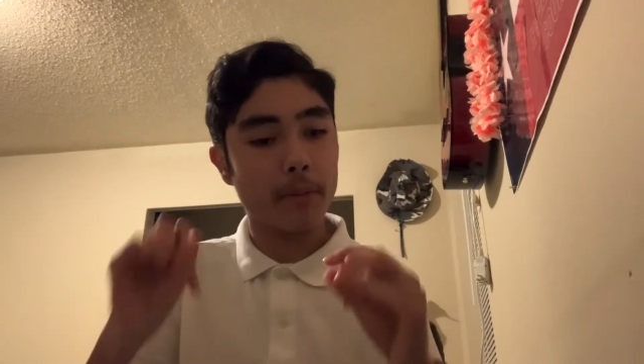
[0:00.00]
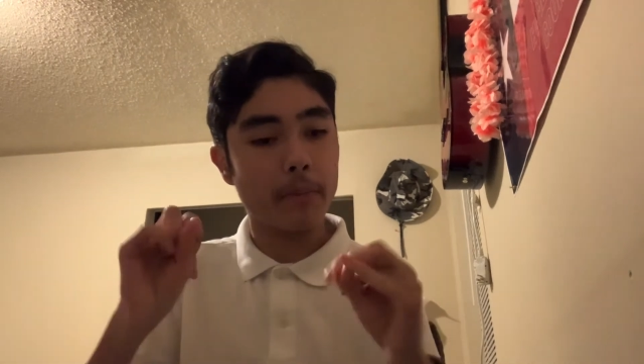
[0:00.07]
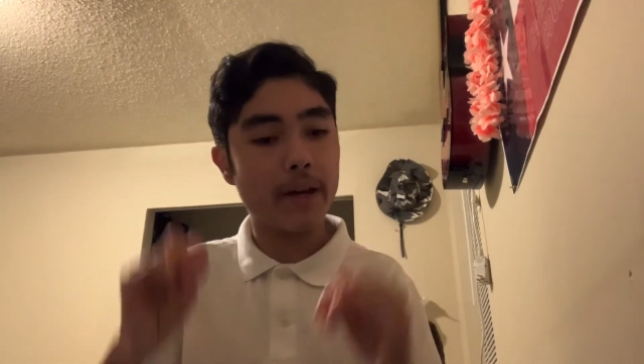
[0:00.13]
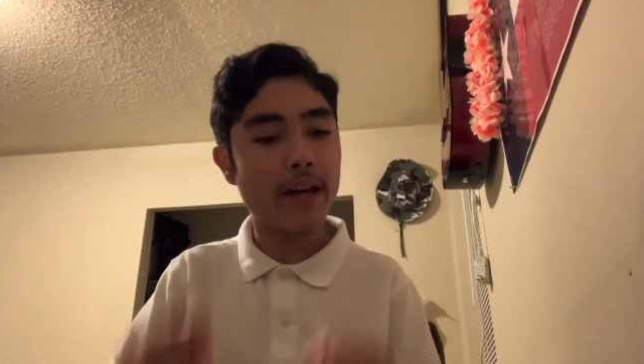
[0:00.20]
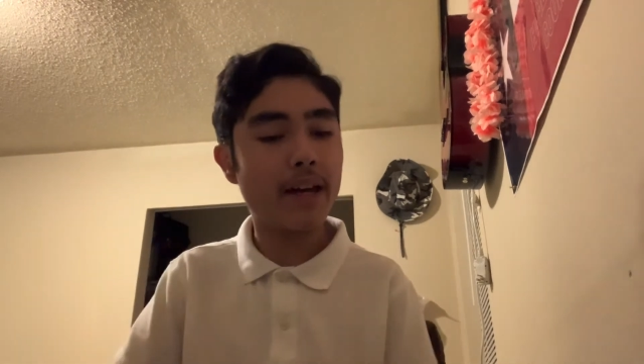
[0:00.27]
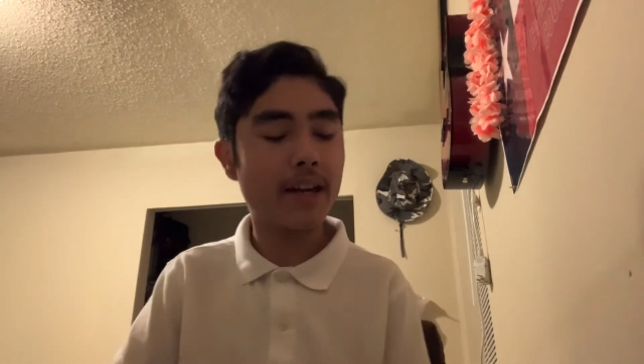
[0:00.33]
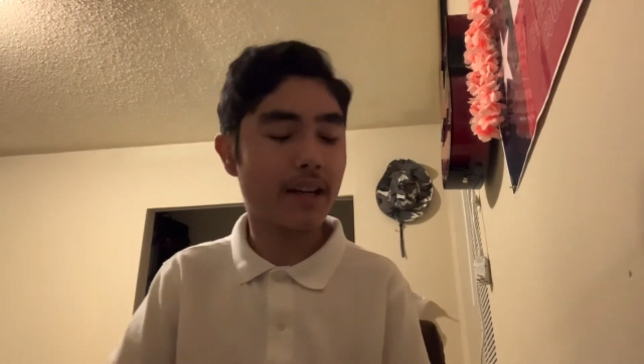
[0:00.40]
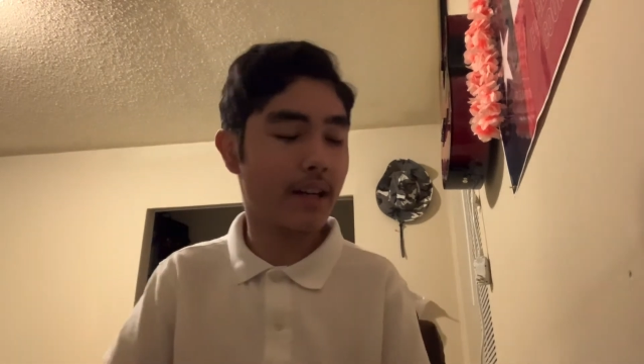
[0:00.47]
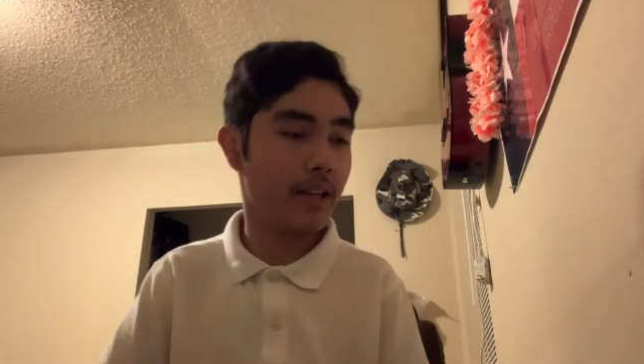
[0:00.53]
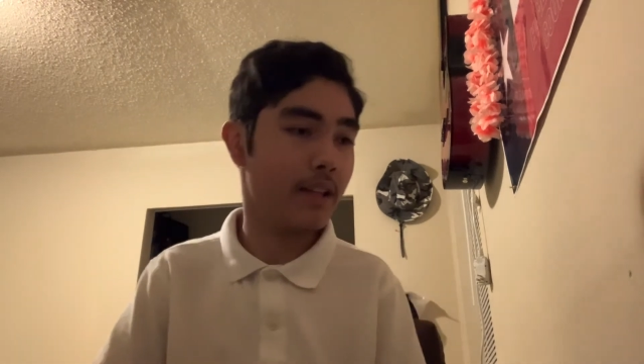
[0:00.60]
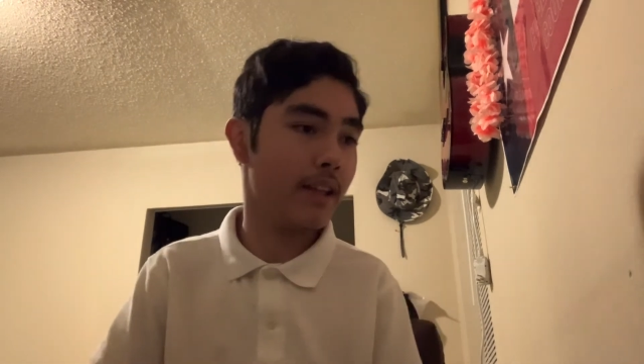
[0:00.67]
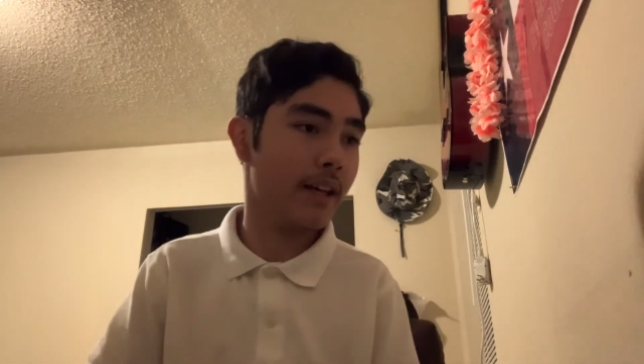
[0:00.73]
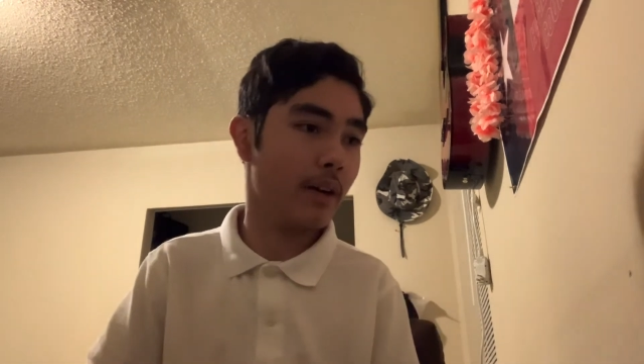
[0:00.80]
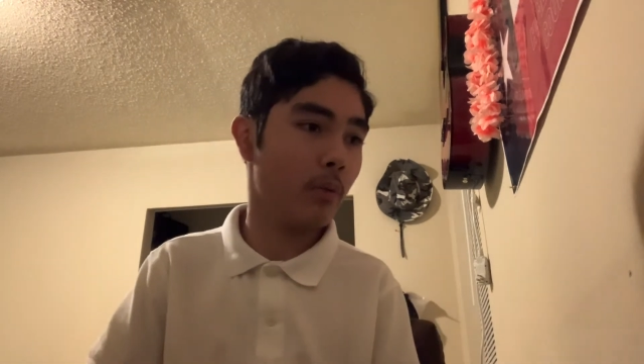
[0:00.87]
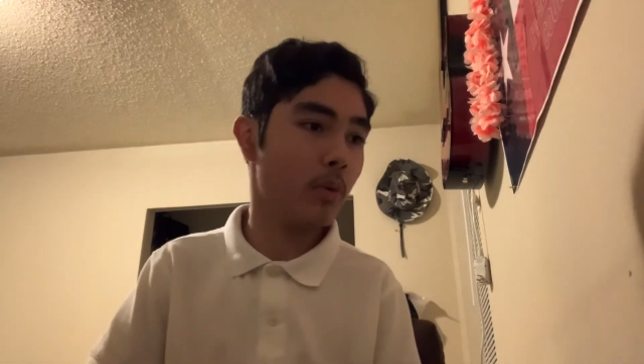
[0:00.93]
back and
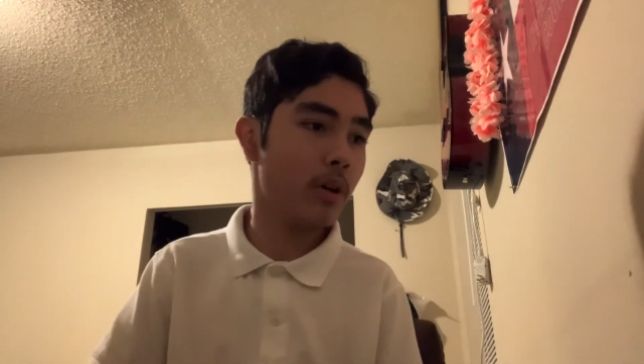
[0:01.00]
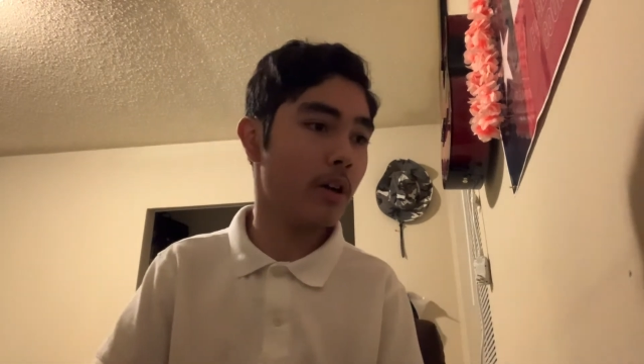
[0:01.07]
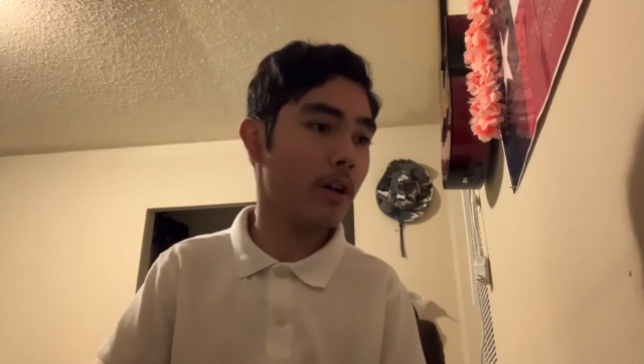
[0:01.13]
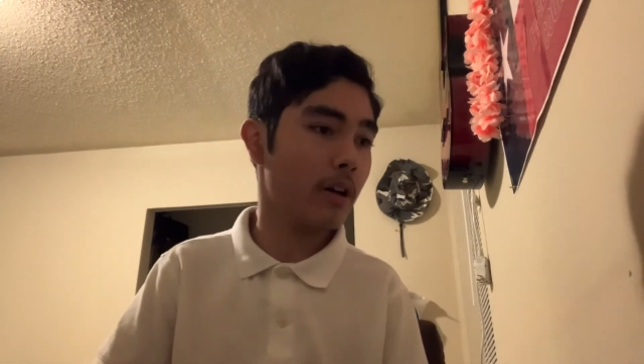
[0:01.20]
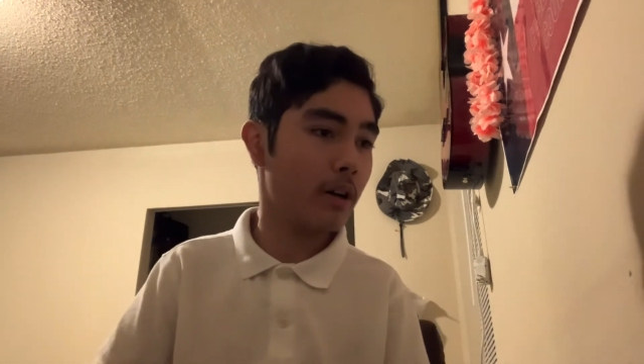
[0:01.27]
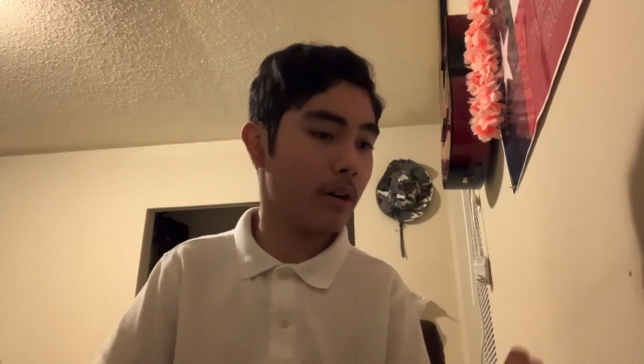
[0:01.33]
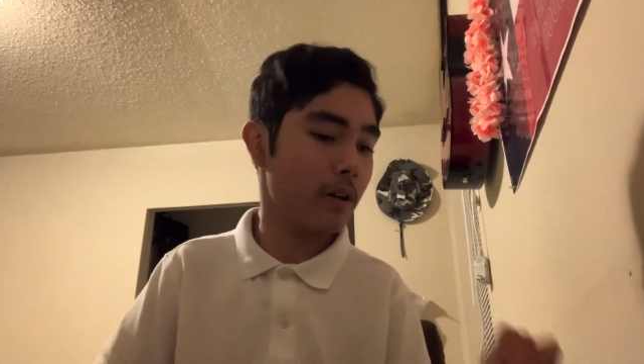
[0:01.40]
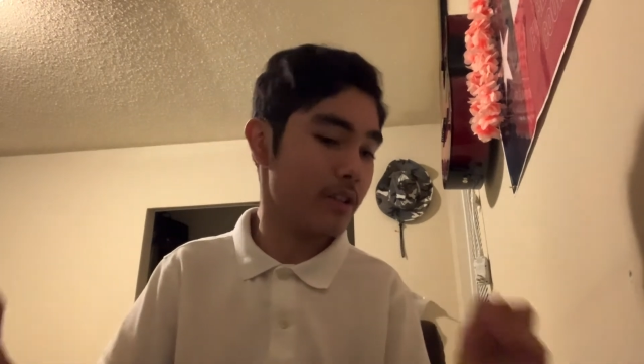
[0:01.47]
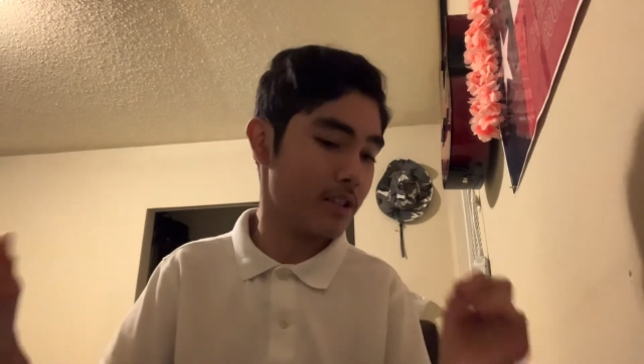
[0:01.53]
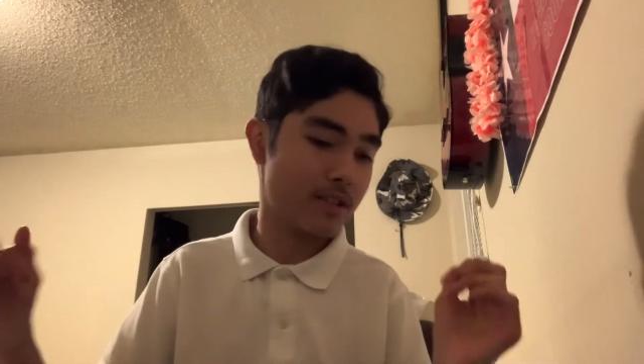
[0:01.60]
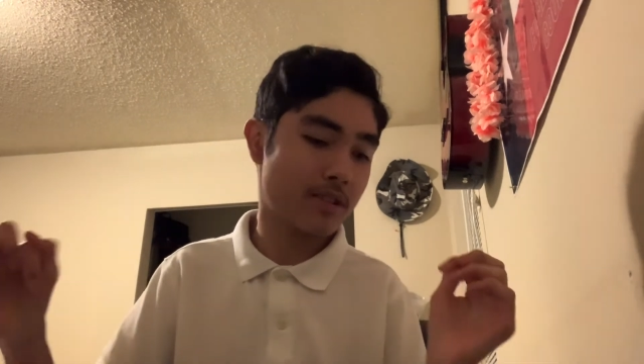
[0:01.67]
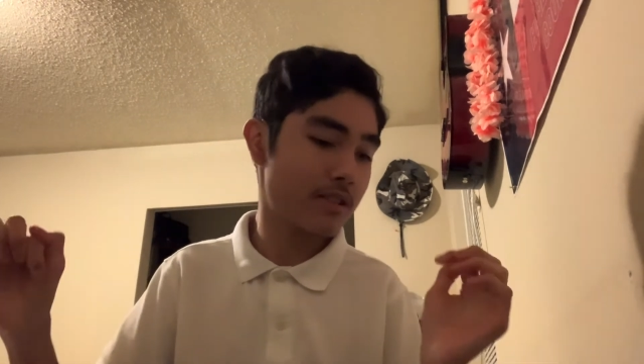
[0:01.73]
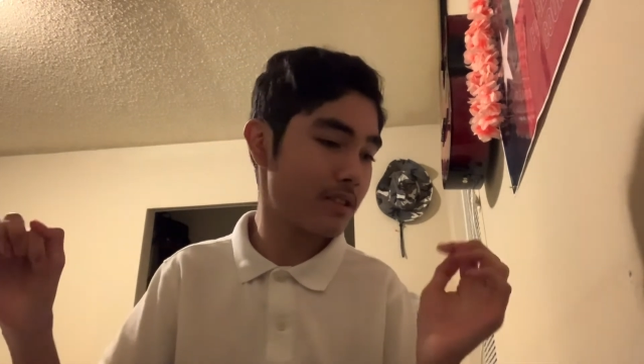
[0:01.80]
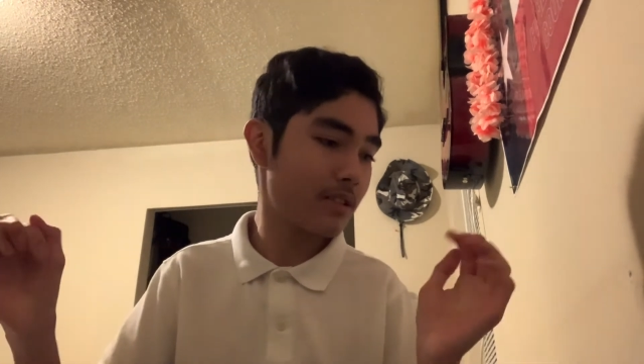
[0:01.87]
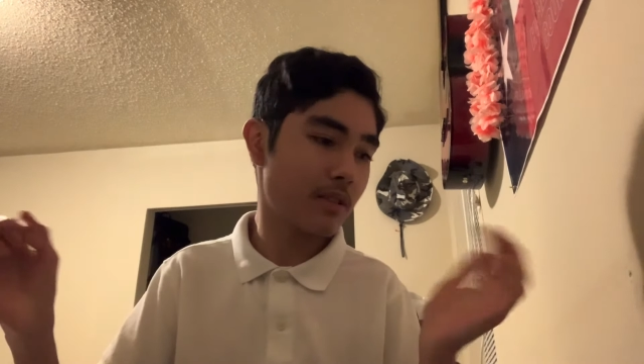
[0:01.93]
like we just